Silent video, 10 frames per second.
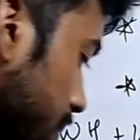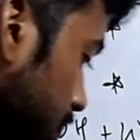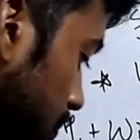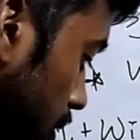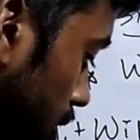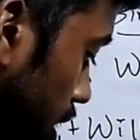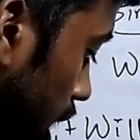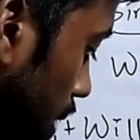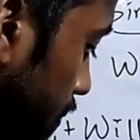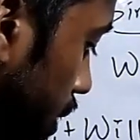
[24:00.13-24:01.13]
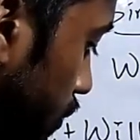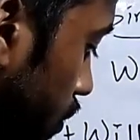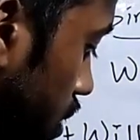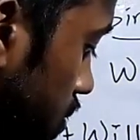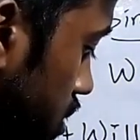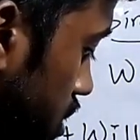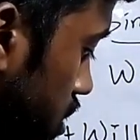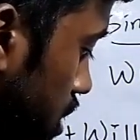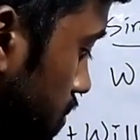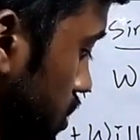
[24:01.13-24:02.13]
by helping verb.
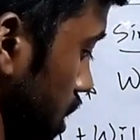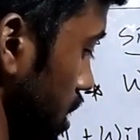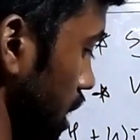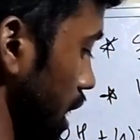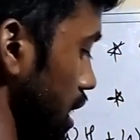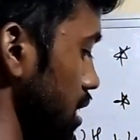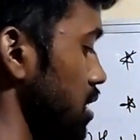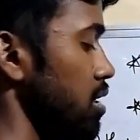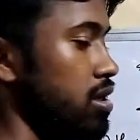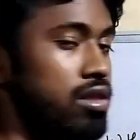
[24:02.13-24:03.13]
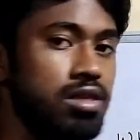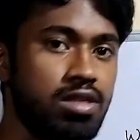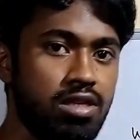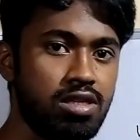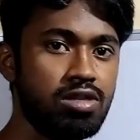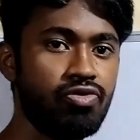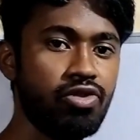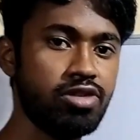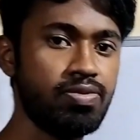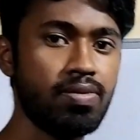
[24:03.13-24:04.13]
This is subject and this
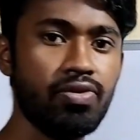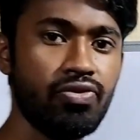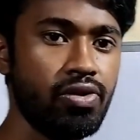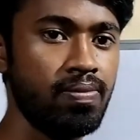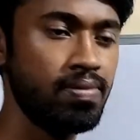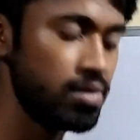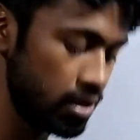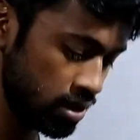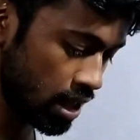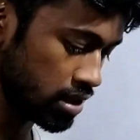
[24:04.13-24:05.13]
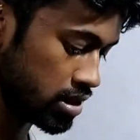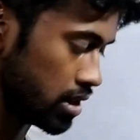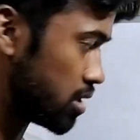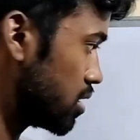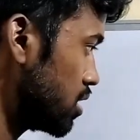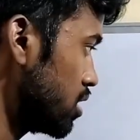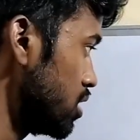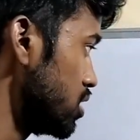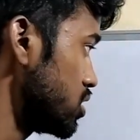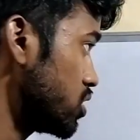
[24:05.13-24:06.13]
is first form of verb. That's it.
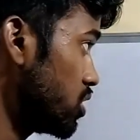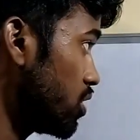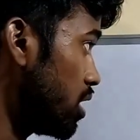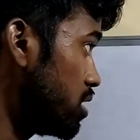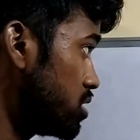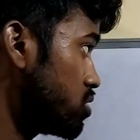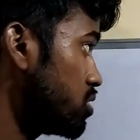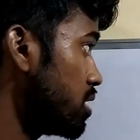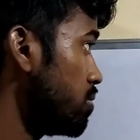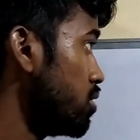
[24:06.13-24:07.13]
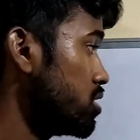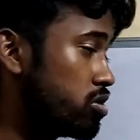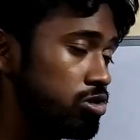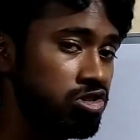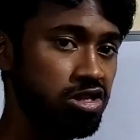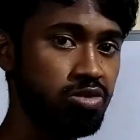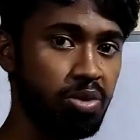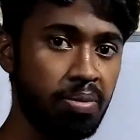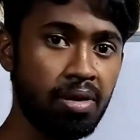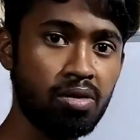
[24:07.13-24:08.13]
So you understood WH
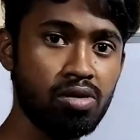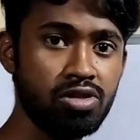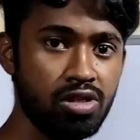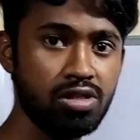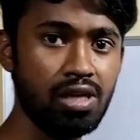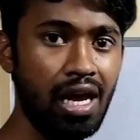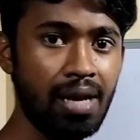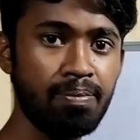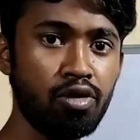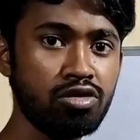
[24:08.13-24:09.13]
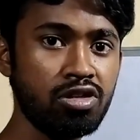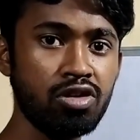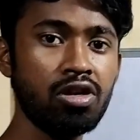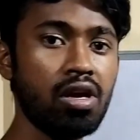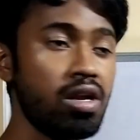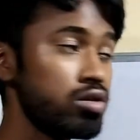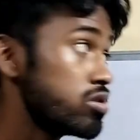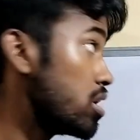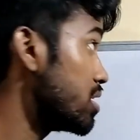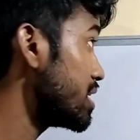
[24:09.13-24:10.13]
questions, verbal questions and positive
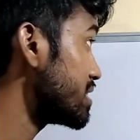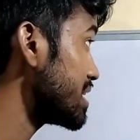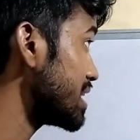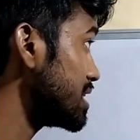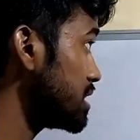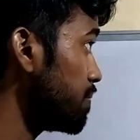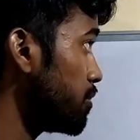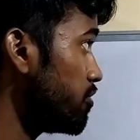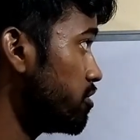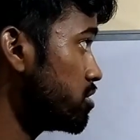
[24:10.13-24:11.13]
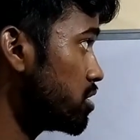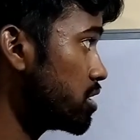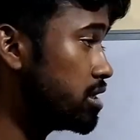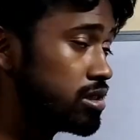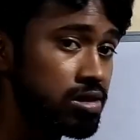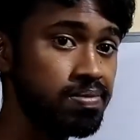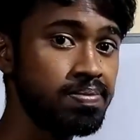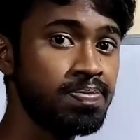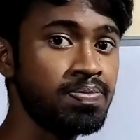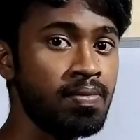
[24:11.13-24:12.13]
negative sentences in simple future tense.